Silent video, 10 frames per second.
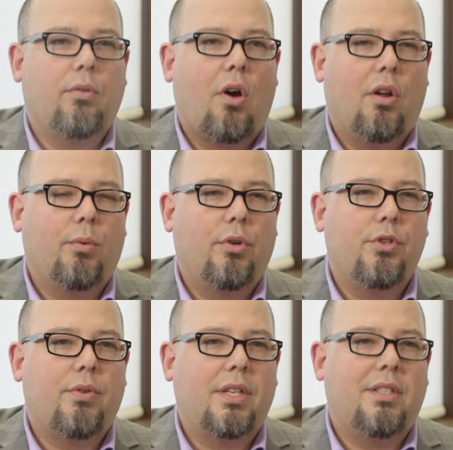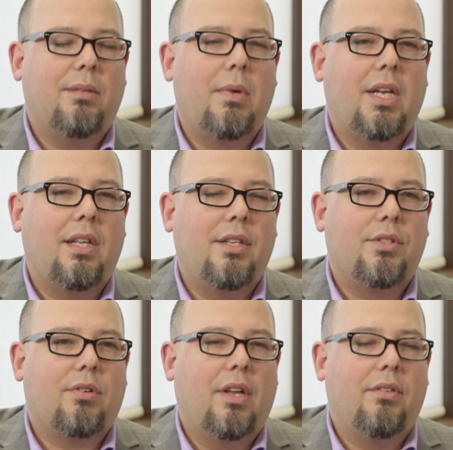Legrand, we're addressing many of
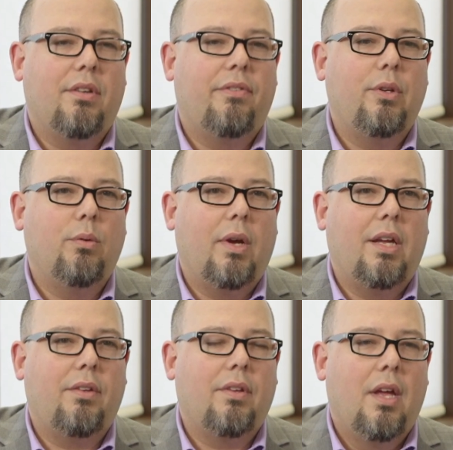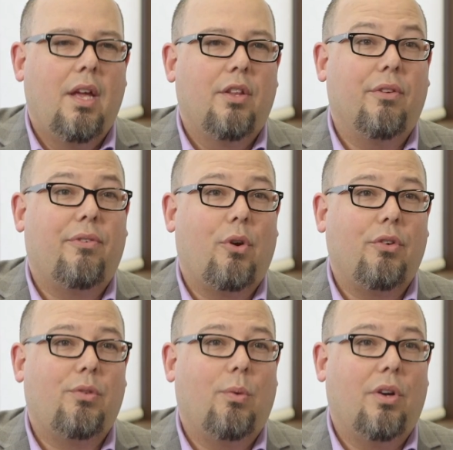these trends in a few ways. The
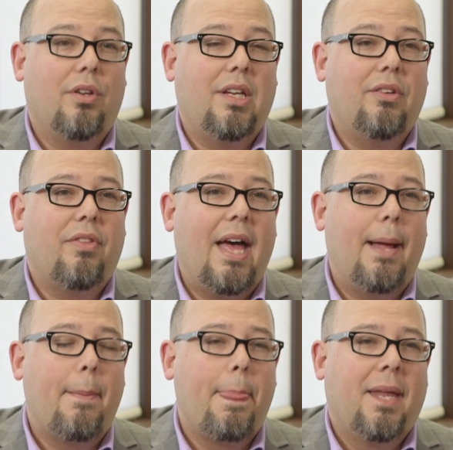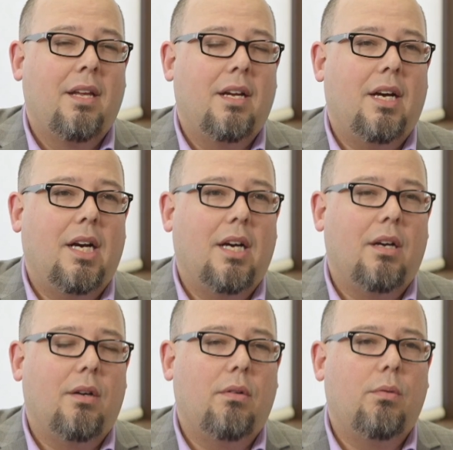first one is that
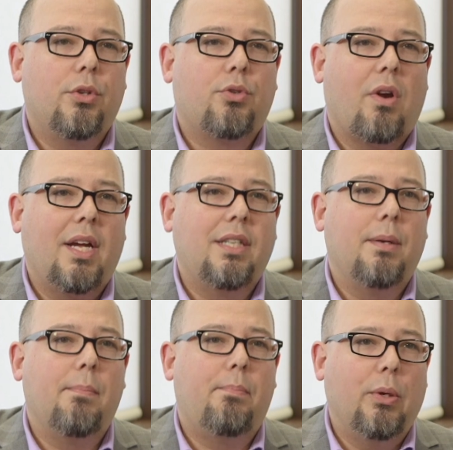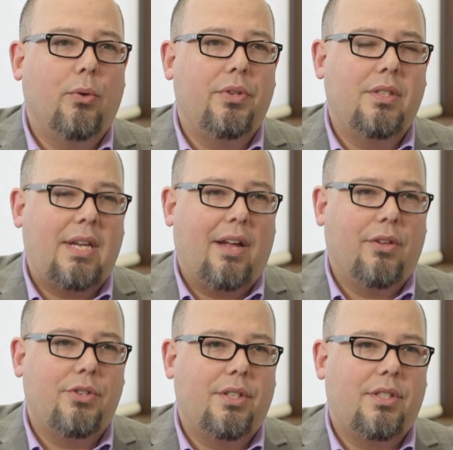uh, we're trying to build
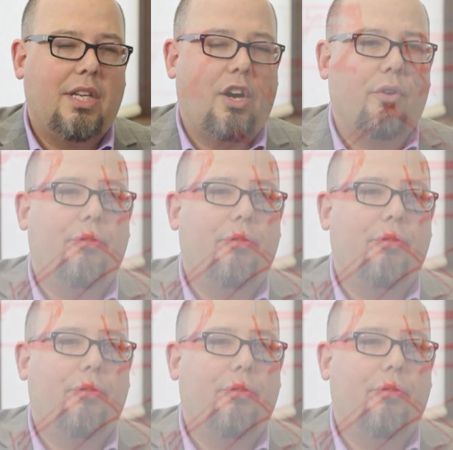intelligence in our